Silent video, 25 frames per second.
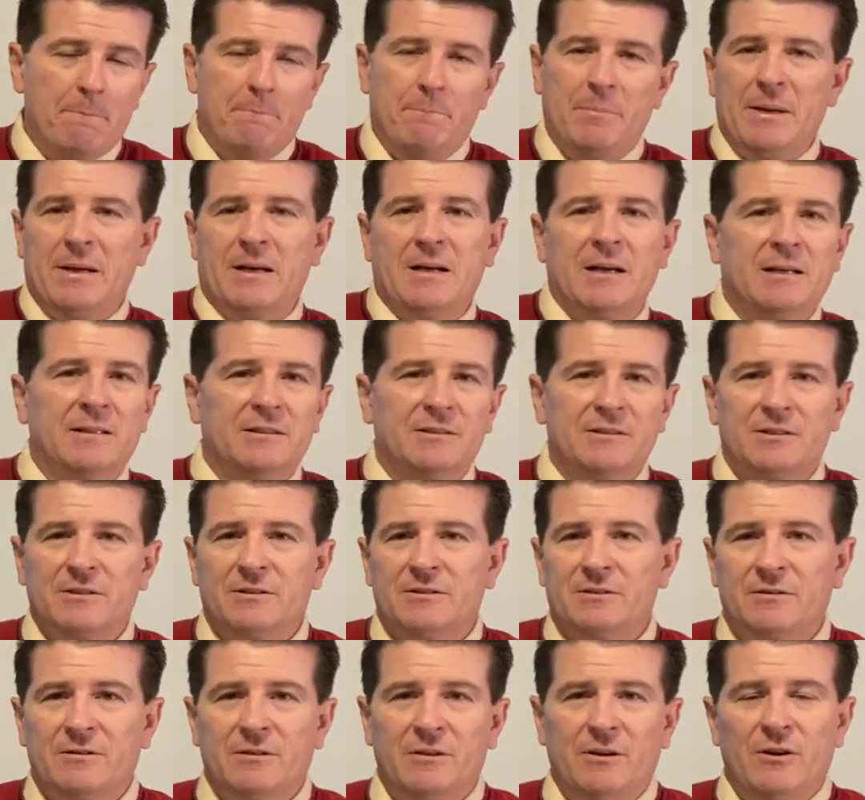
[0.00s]

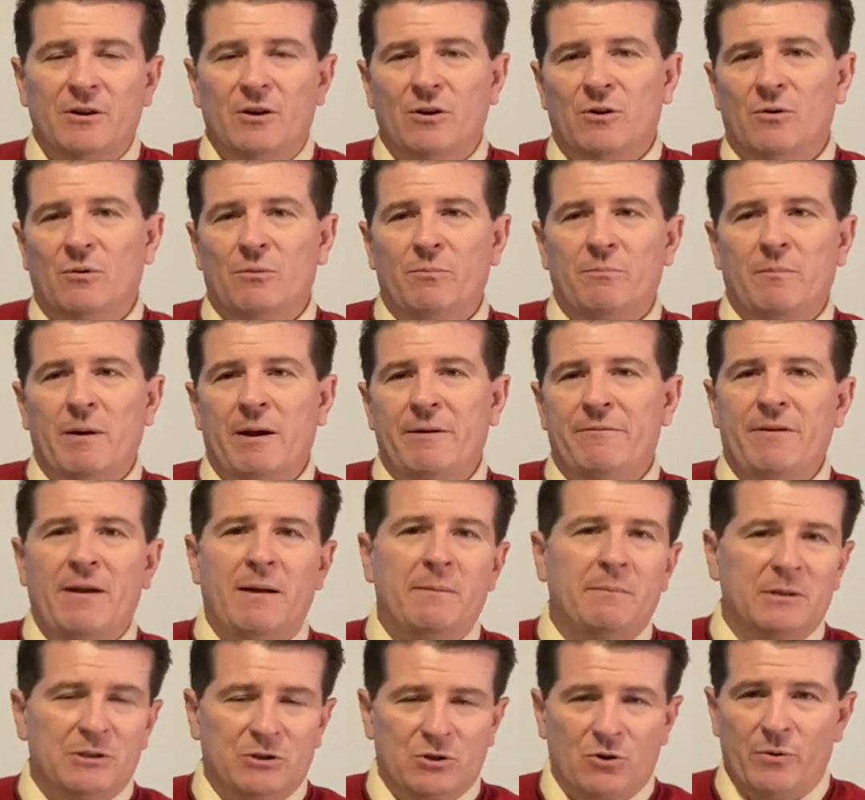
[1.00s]
because you know my
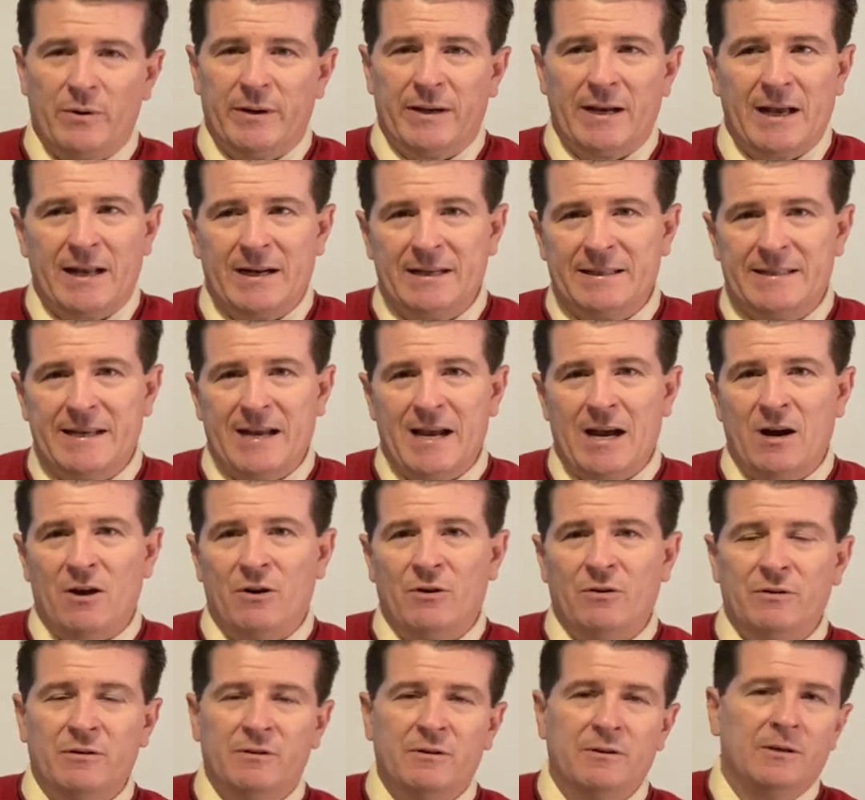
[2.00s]
family's going out of
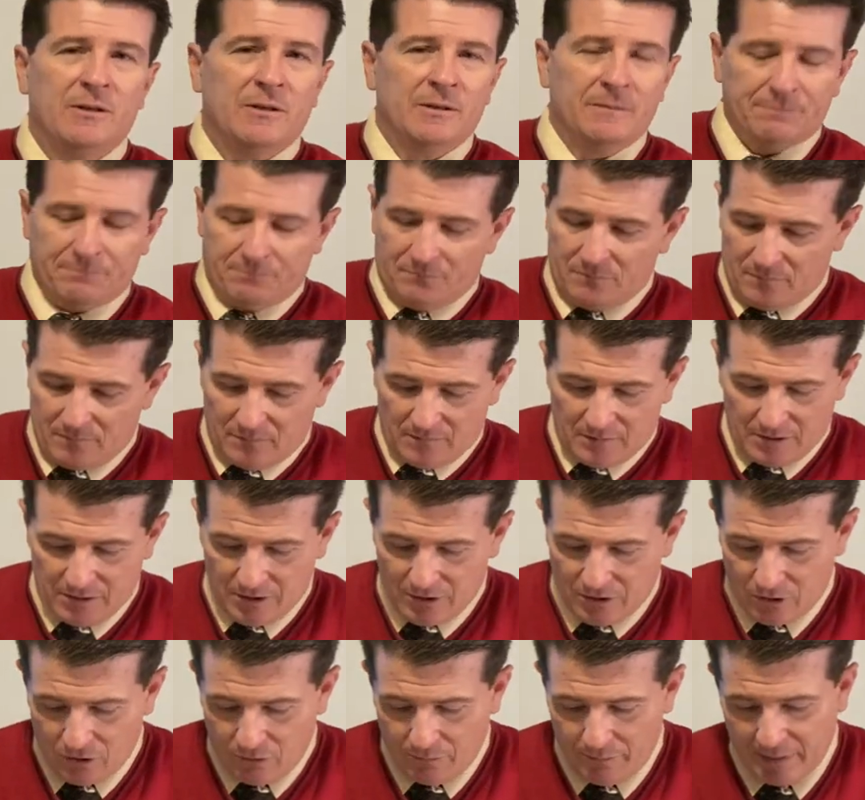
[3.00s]
town
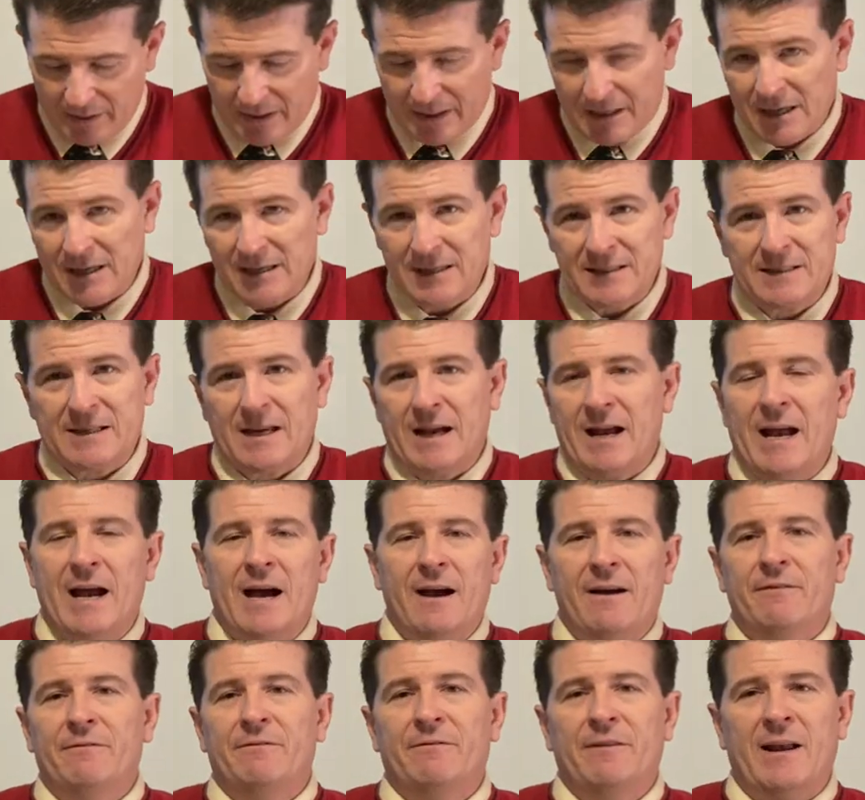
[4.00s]
you know because i
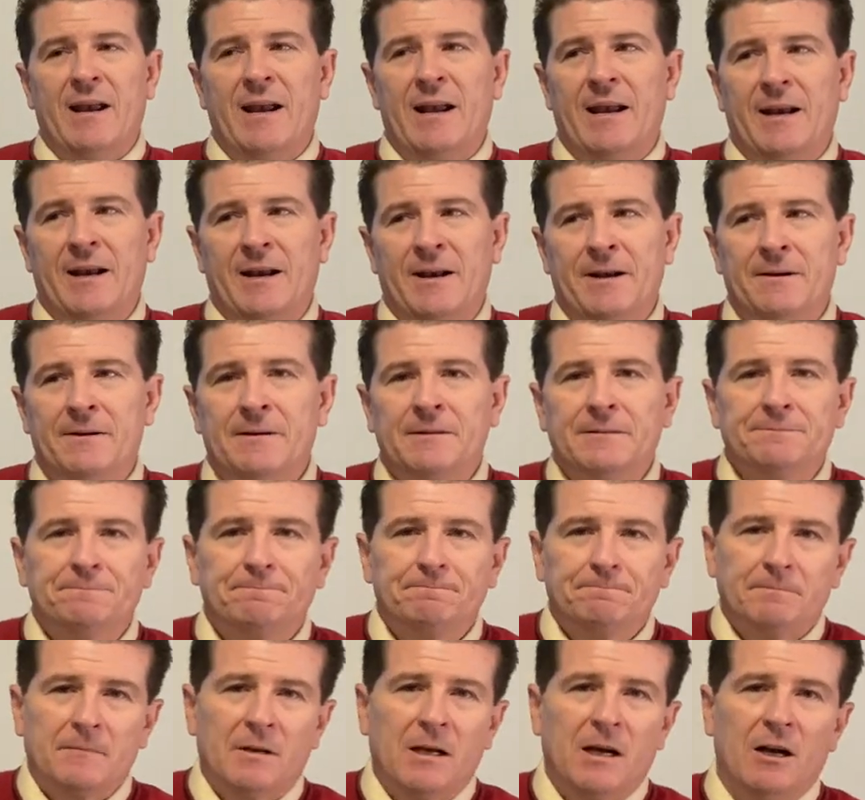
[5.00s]
have a,
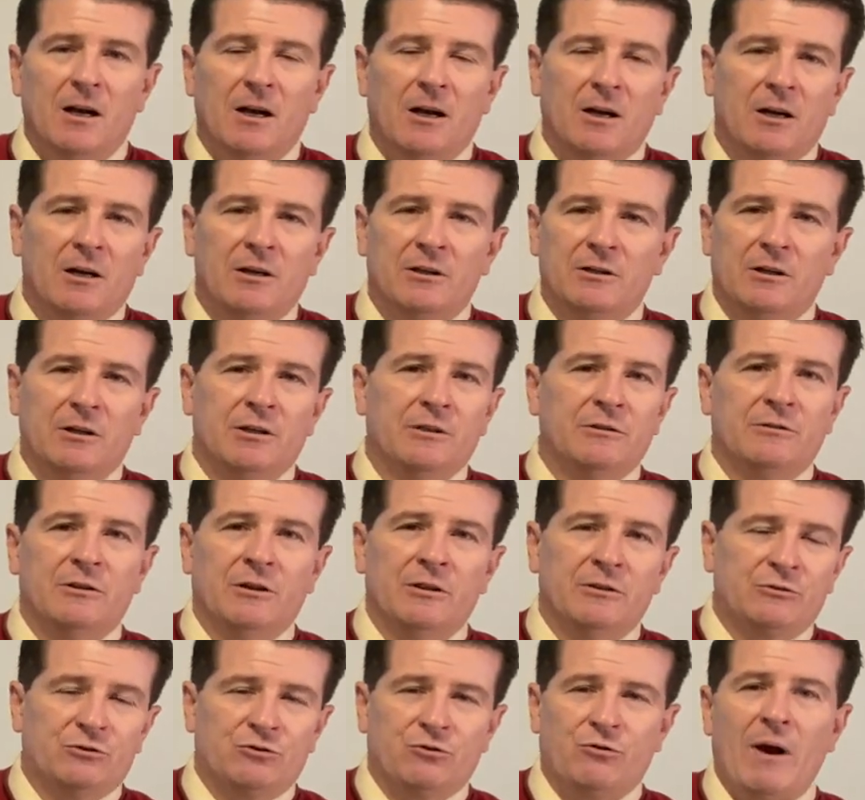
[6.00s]
uh, a,
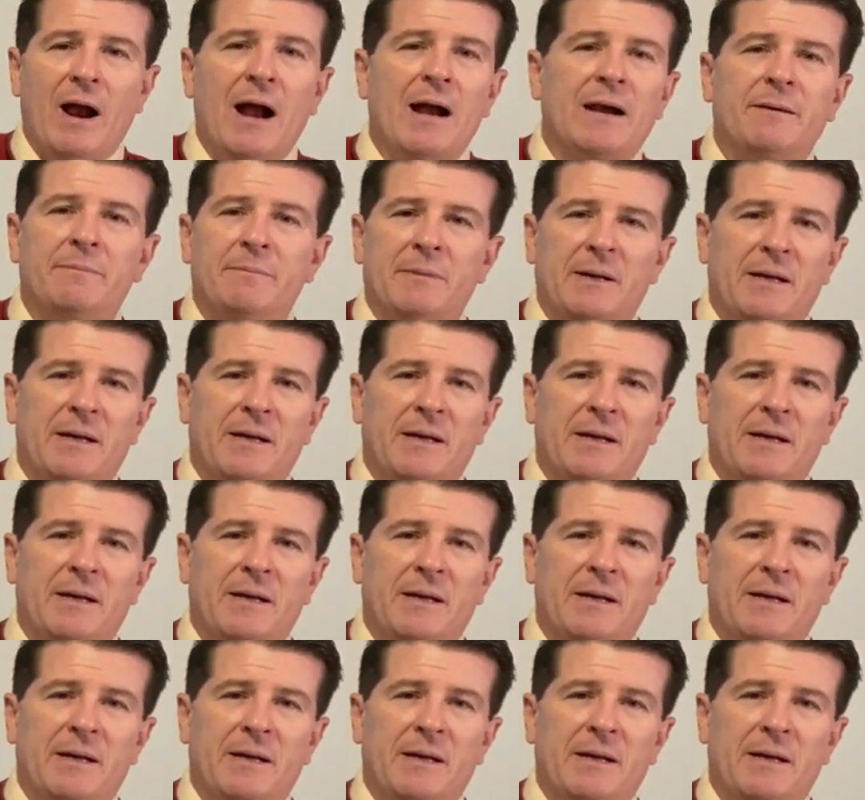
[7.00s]
a track